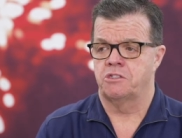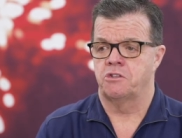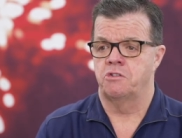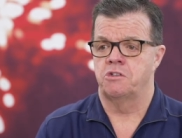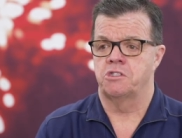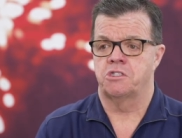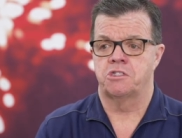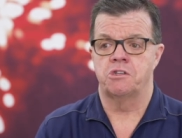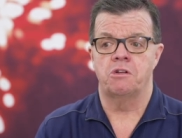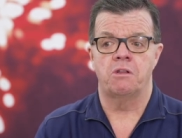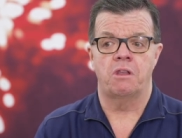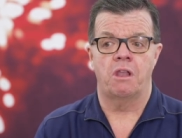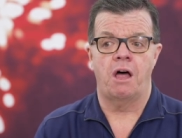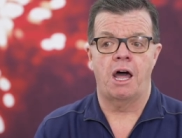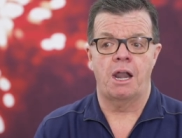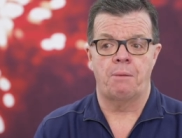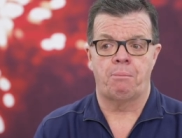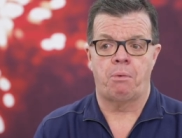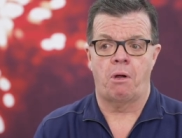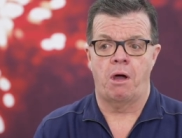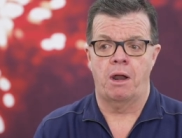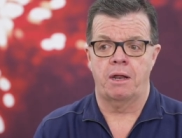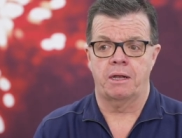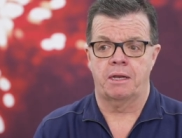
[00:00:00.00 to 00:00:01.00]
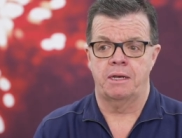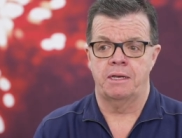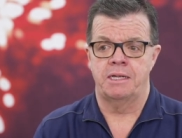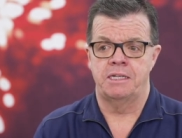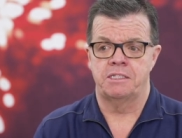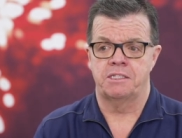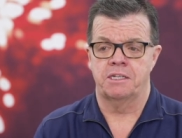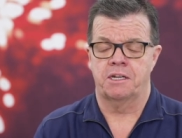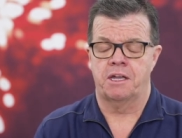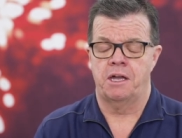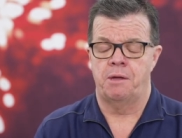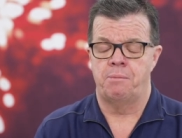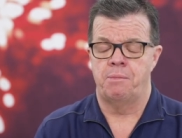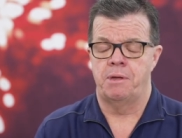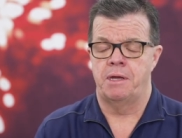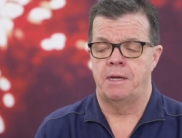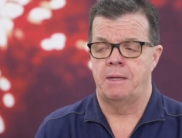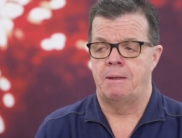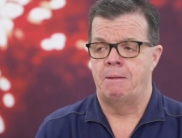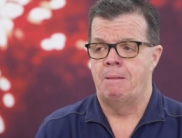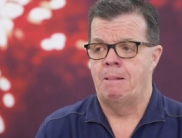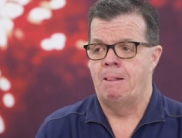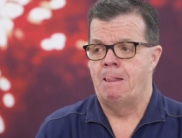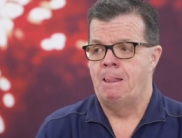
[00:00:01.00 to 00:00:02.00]
So there's still a lot of product needs to come
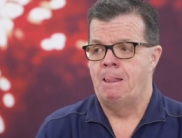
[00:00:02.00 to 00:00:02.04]
in.